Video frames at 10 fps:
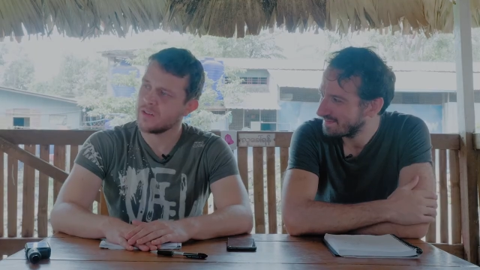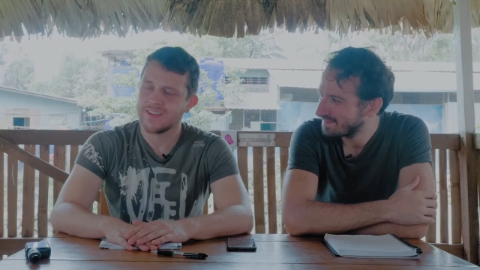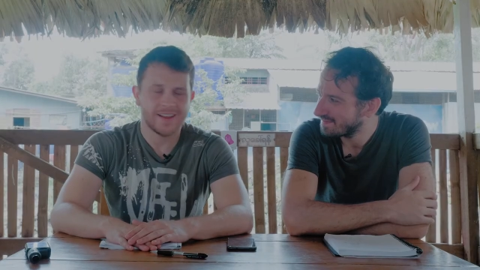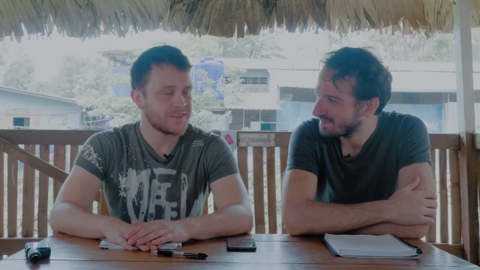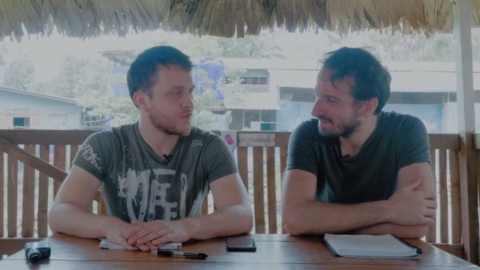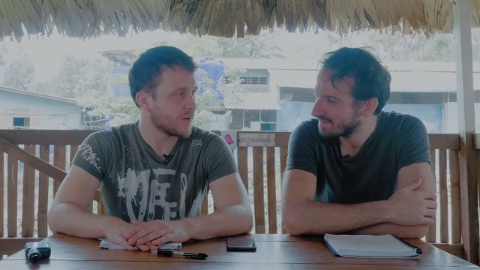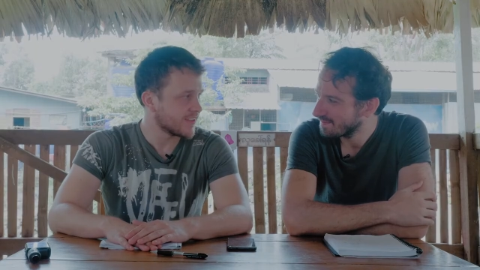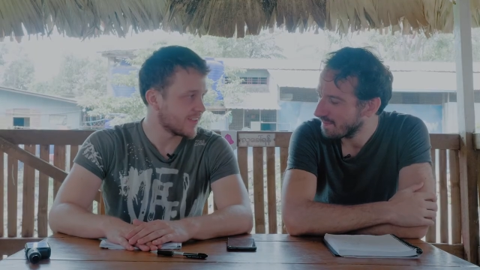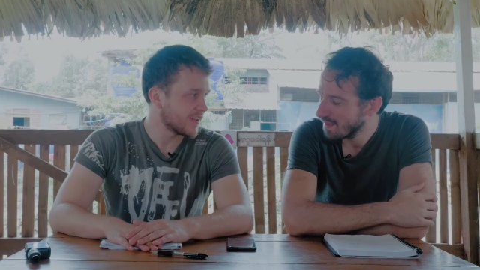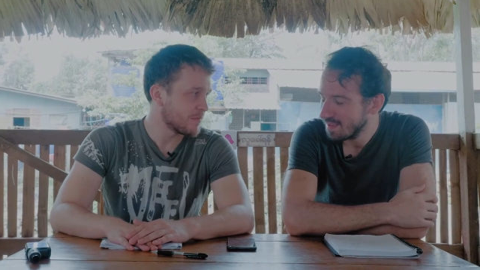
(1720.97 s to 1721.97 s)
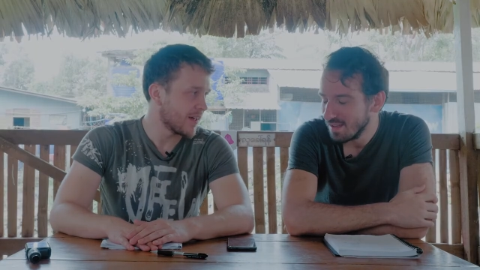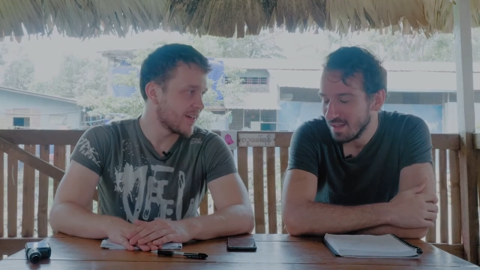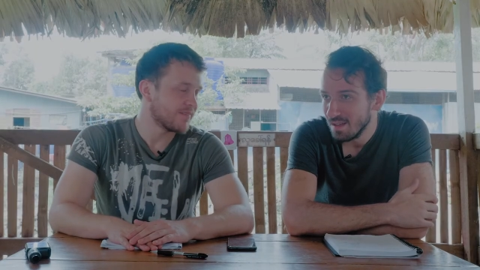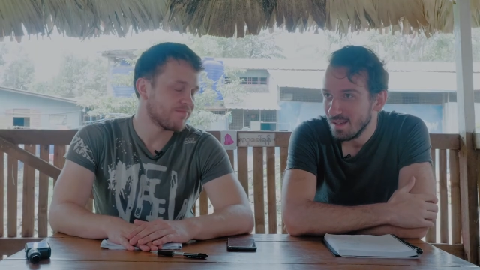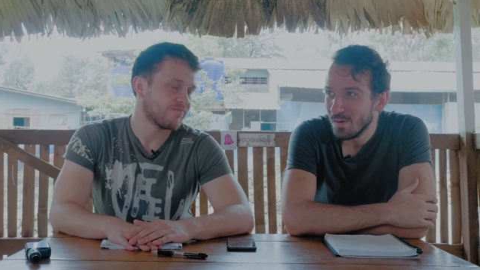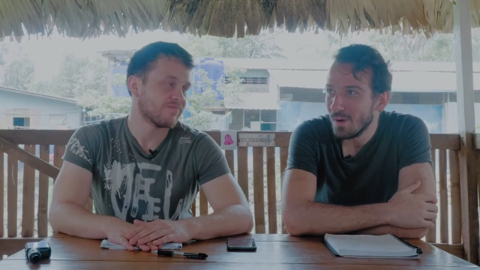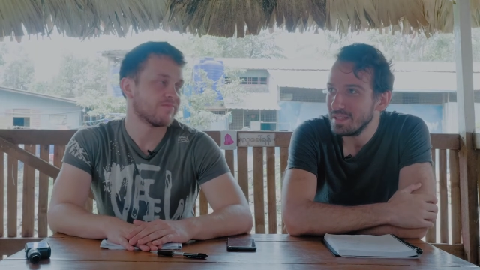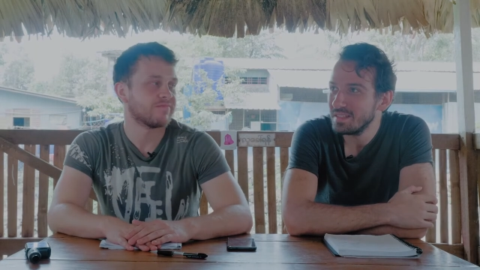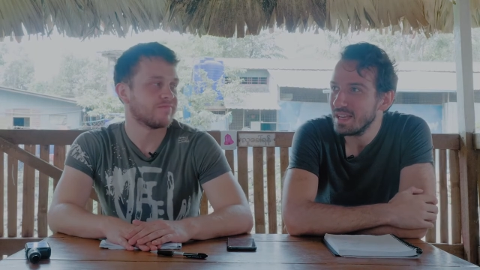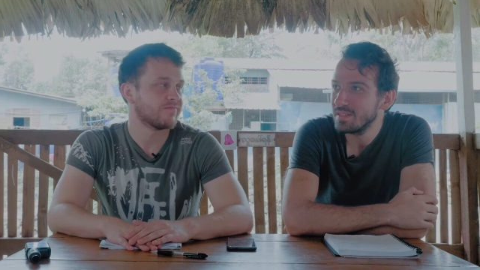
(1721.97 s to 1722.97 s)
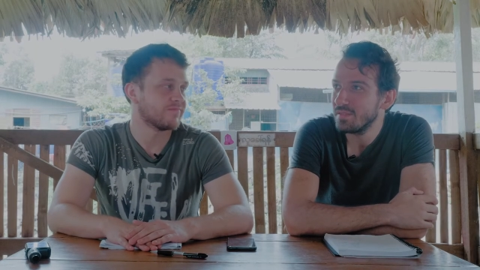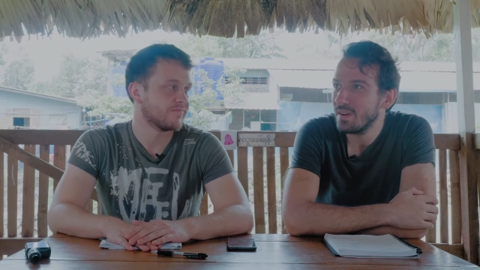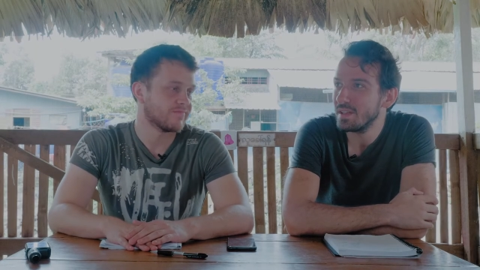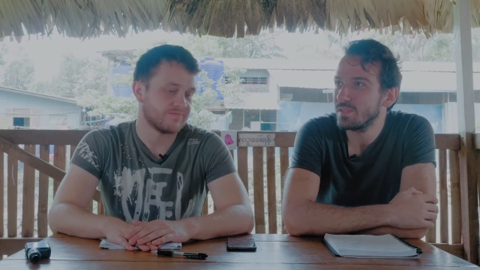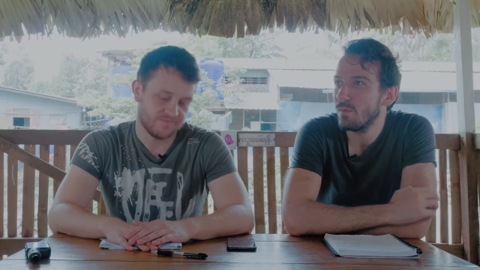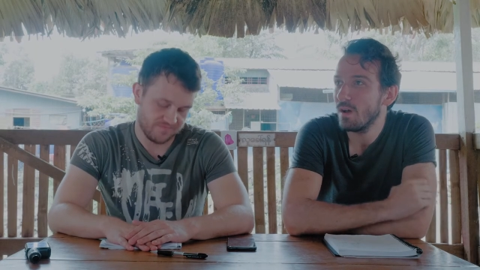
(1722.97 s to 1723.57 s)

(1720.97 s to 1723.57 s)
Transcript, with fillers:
Speaker 1: what's next for us then, mate? What's next for us?